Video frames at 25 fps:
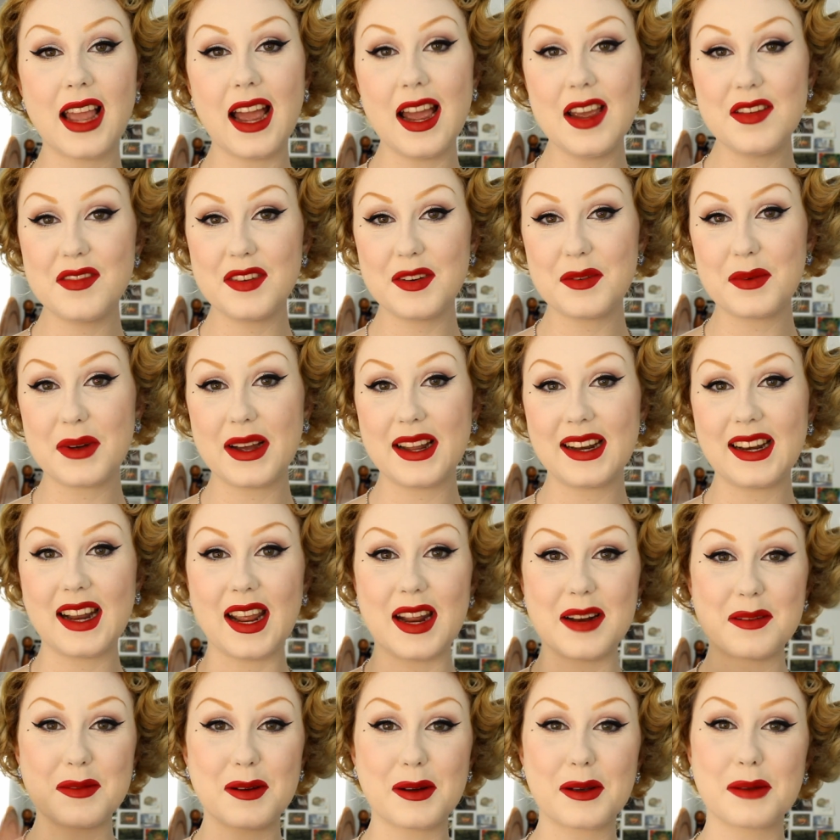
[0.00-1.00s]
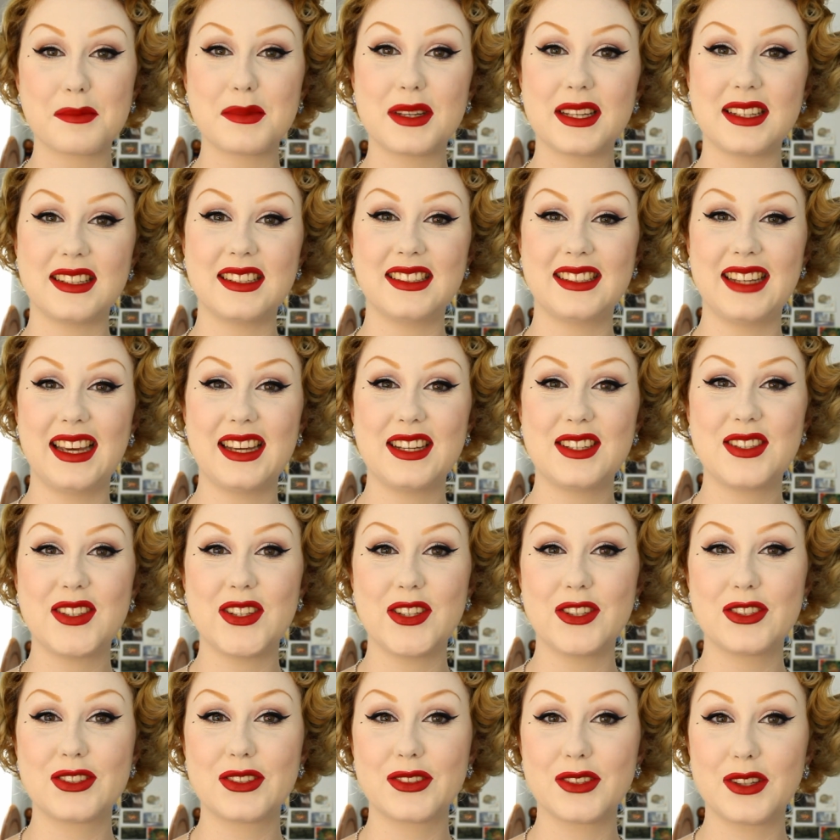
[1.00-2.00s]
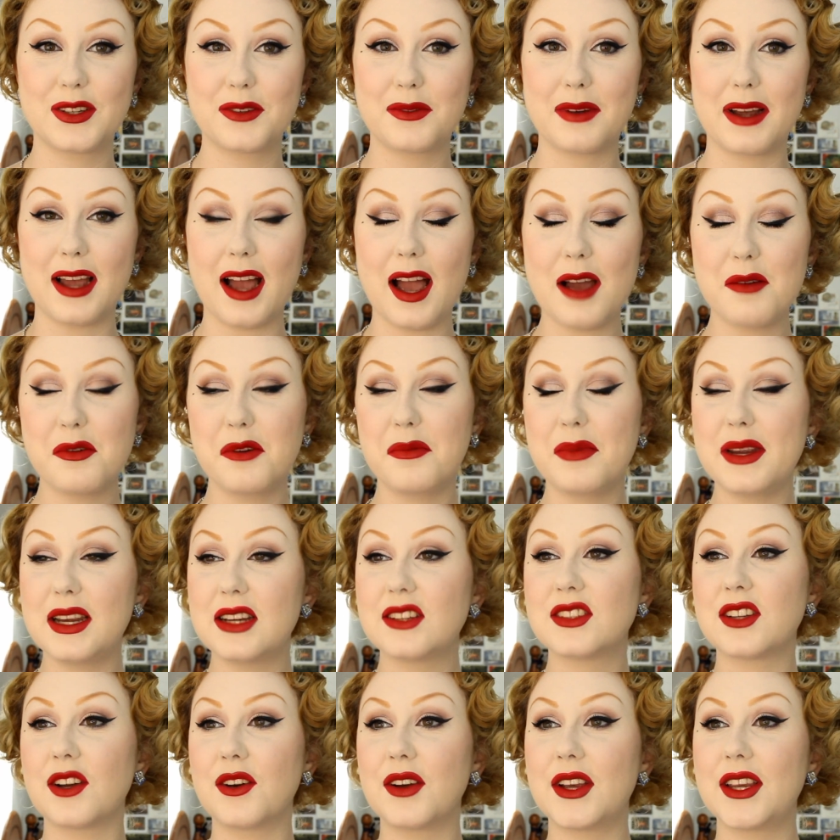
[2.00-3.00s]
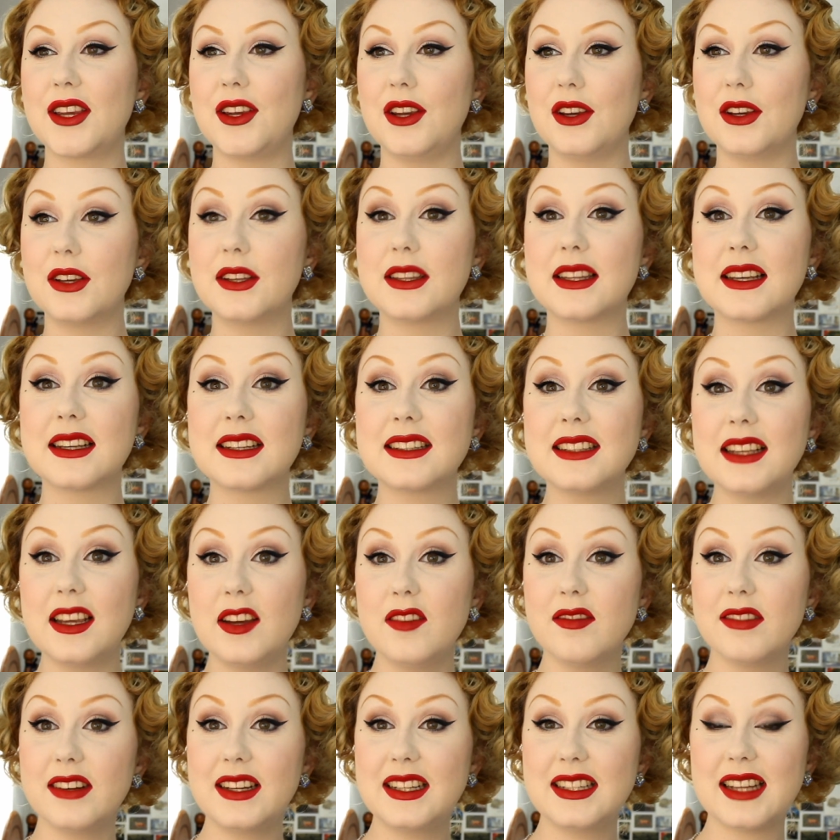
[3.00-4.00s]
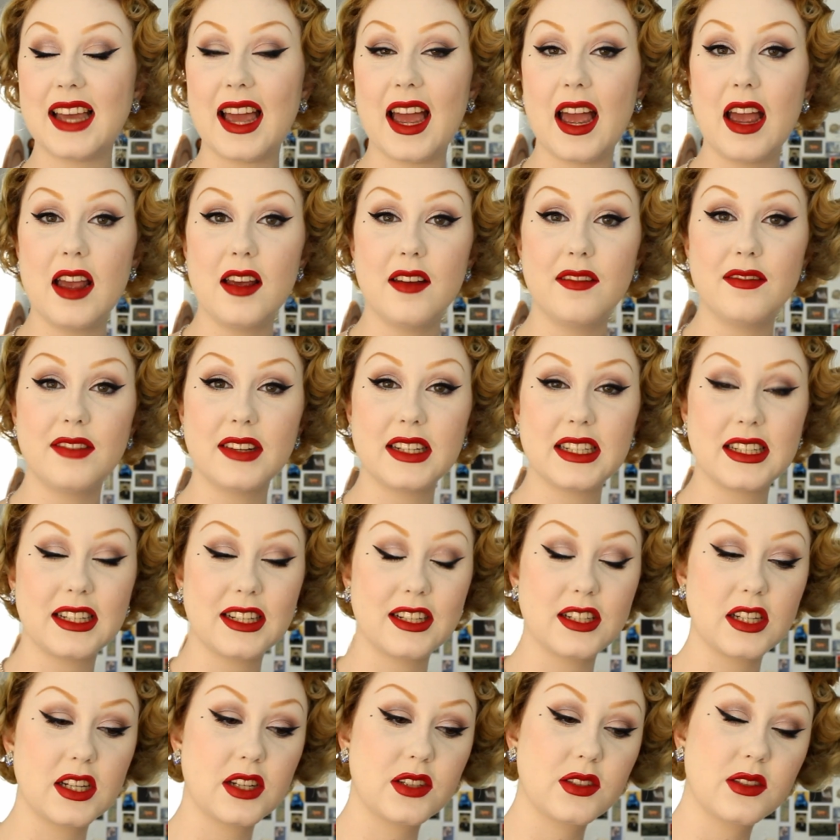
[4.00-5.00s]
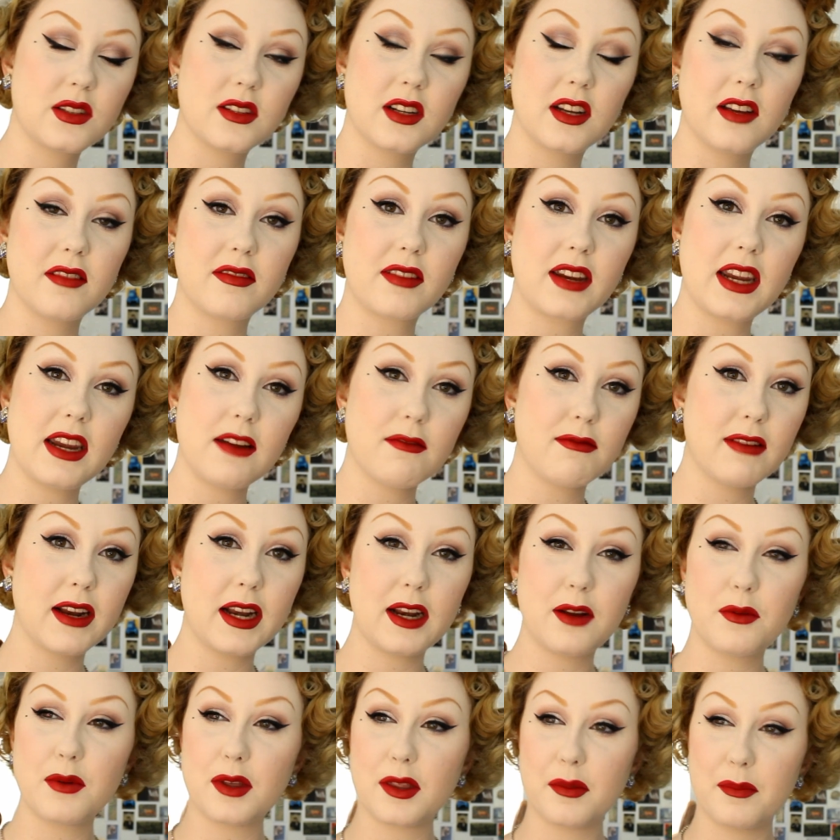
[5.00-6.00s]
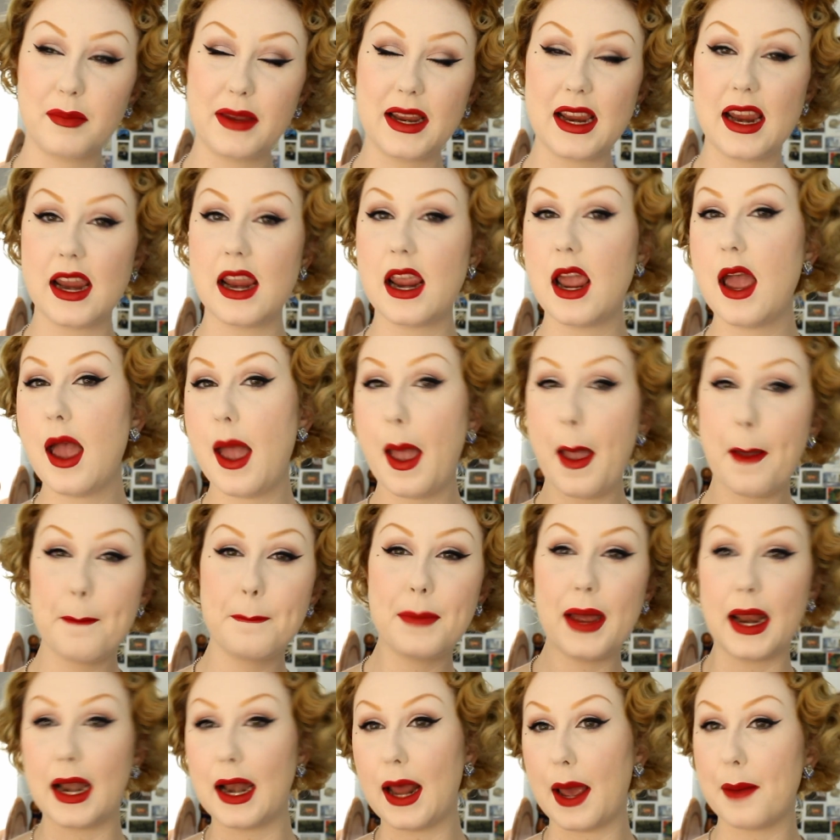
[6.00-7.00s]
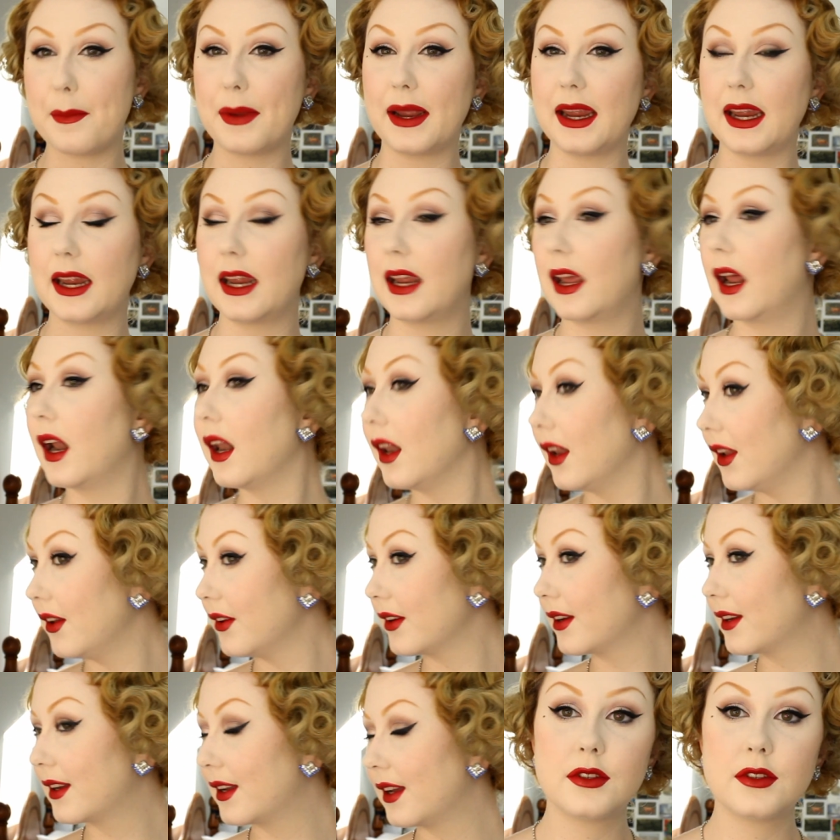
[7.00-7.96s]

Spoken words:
Hi everyone, and welcome to today's tutorial where I will be showing you this everyday vintage sort of get ready with me pin-up-y look.